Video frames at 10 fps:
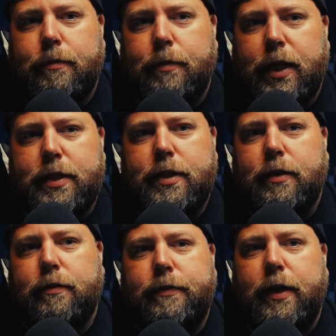but I
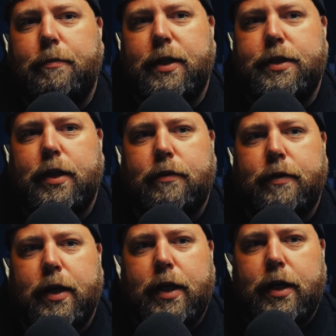still find myself
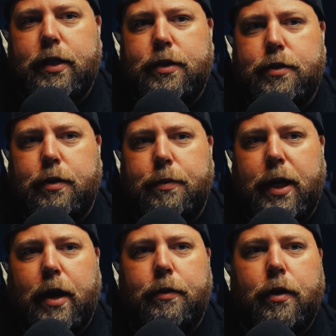stripping
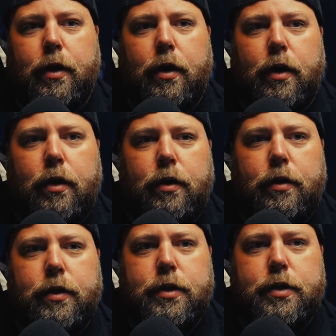out
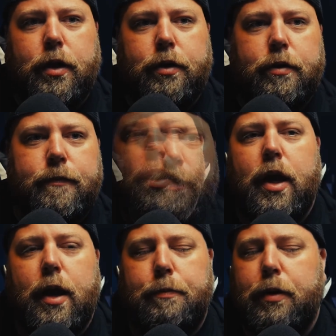all the solder
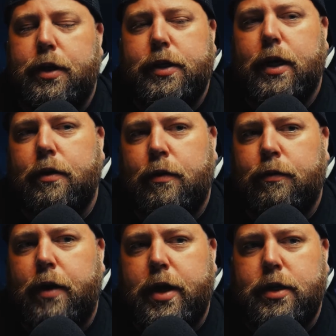and putting down
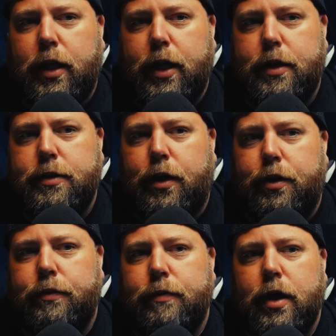fresh leaded
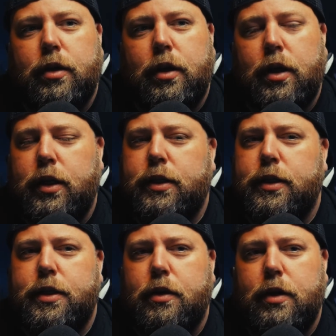solder.
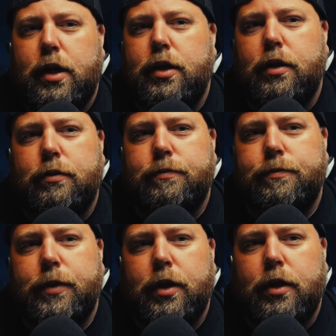Unnecessary, I know,
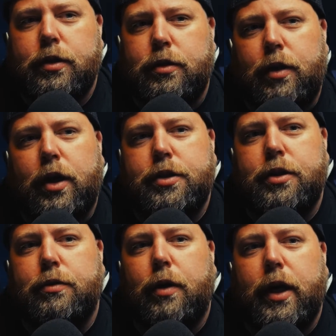so not
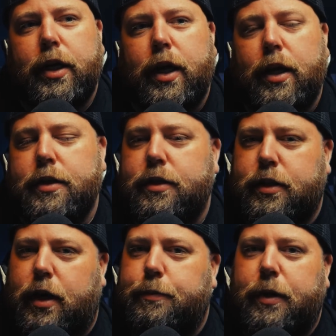sure why I can't
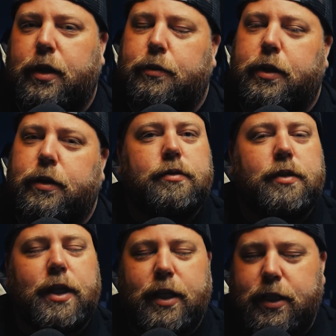stop, lol.
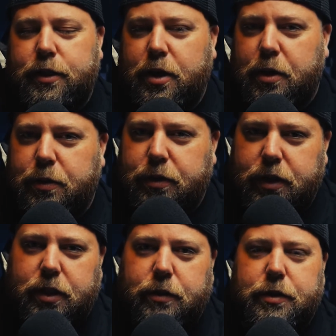And I totally
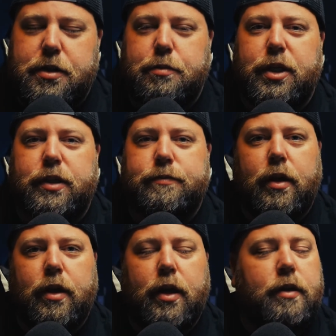know what you mean.
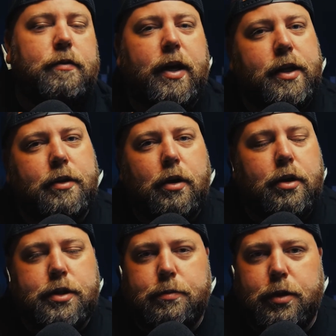And in fact, there are
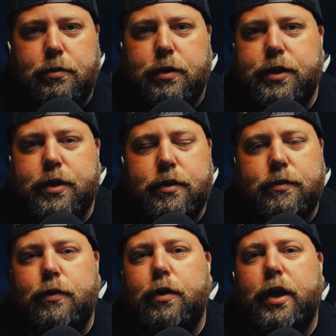some good reasons
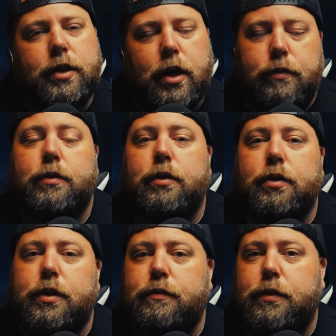for it. Now, if you're a
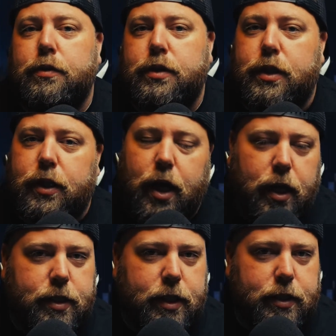little confused to the
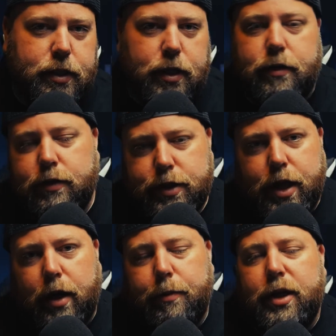context of this
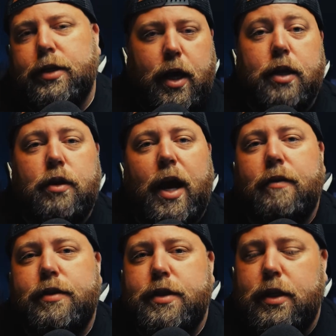comment and you
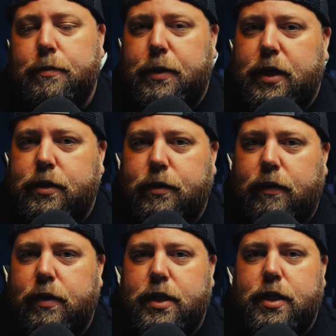haven't seen the
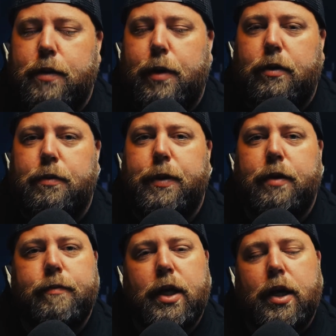PS5 HDMI
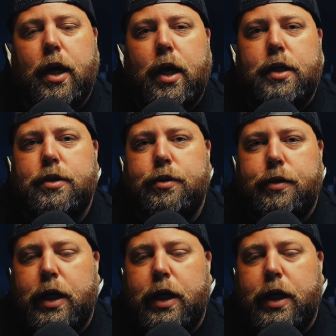repair, I show a